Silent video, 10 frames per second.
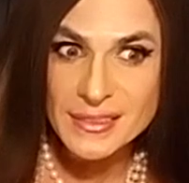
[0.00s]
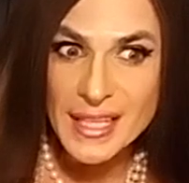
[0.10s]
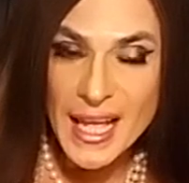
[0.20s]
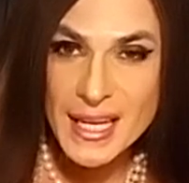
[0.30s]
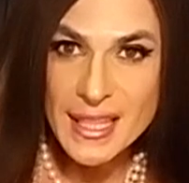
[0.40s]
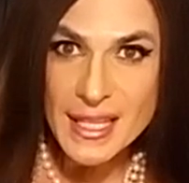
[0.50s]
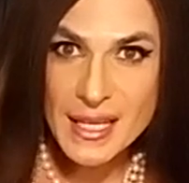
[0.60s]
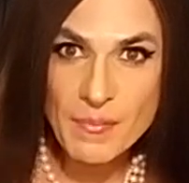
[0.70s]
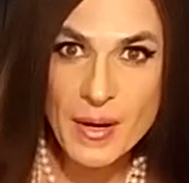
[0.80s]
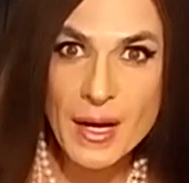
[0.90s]

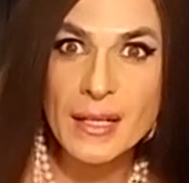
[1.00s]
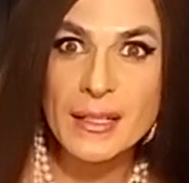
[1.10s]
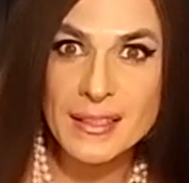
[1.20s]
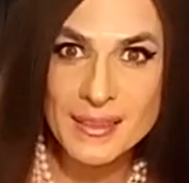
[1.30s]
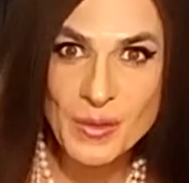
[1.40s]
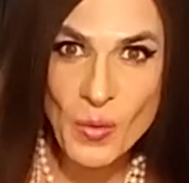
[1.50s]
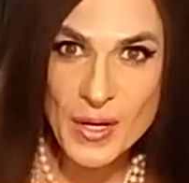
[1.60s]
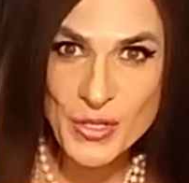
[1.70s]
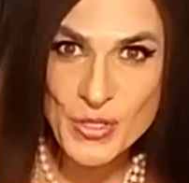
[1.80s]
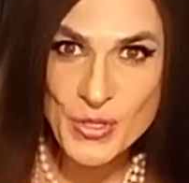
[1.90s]
anything but
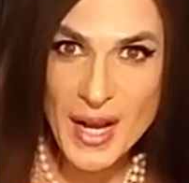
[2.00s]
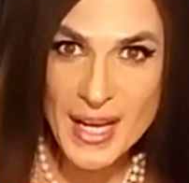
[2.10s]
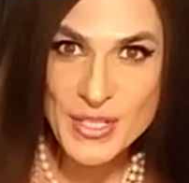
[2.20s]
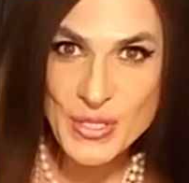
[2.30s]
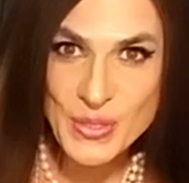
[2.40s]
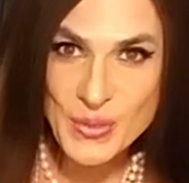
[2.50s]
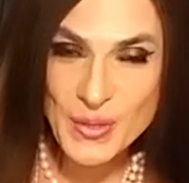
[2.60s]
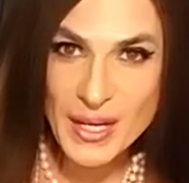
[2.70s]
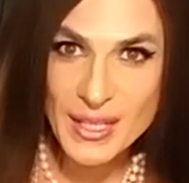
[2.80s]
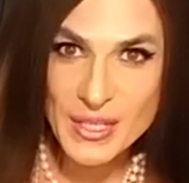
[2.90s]
what you tried to
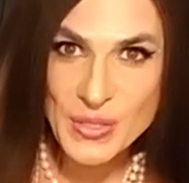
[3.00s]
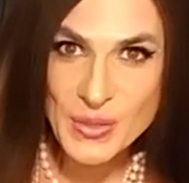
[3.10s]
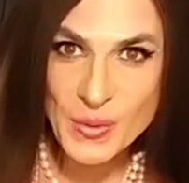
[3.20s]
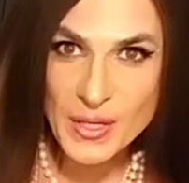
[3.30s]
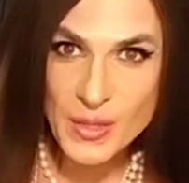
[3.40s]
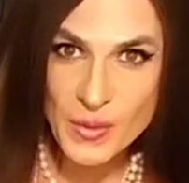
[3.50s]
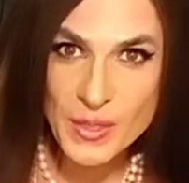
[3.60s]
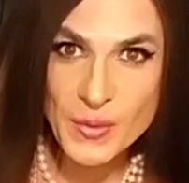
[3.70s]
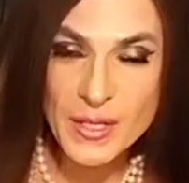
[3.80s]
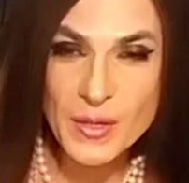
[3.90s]
uh, do when you were
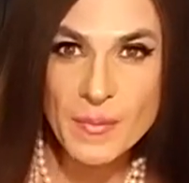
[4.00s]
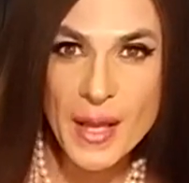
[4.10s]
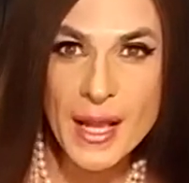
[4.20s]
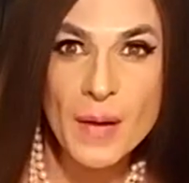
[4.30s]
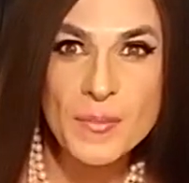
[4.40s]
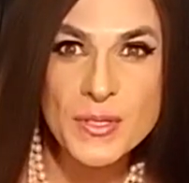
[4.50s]
doing your makeup.